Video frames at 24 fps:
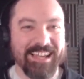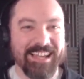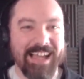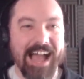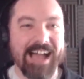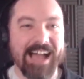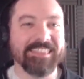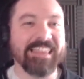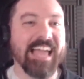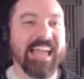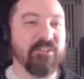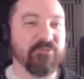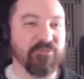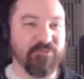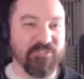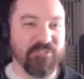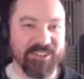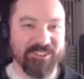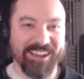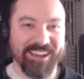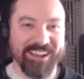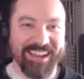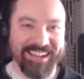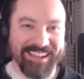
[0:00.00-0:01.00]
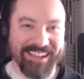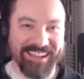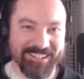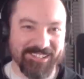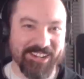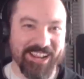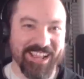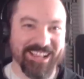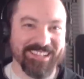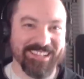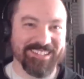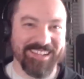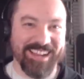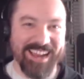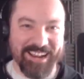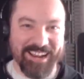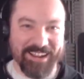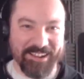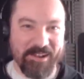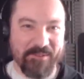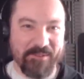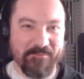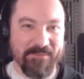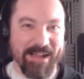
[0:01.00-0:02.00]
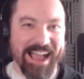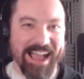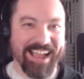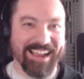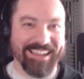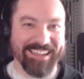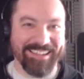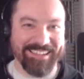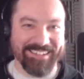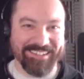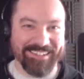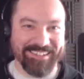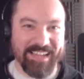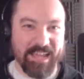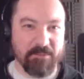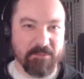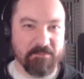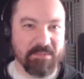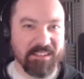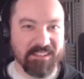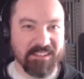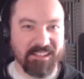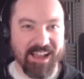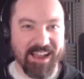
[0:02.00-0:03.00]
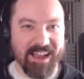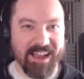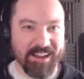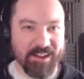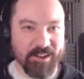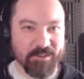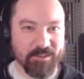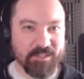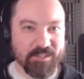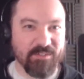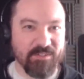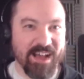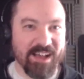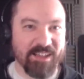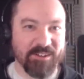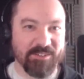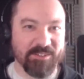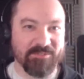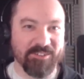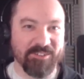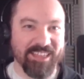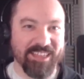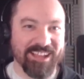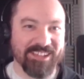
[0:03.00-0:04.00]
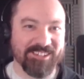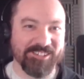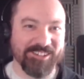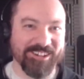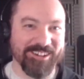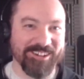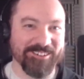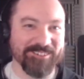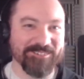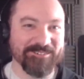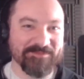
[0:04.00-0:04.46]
how'd that feel getting a chance to kind of come back and and be Lion-O's father for that show?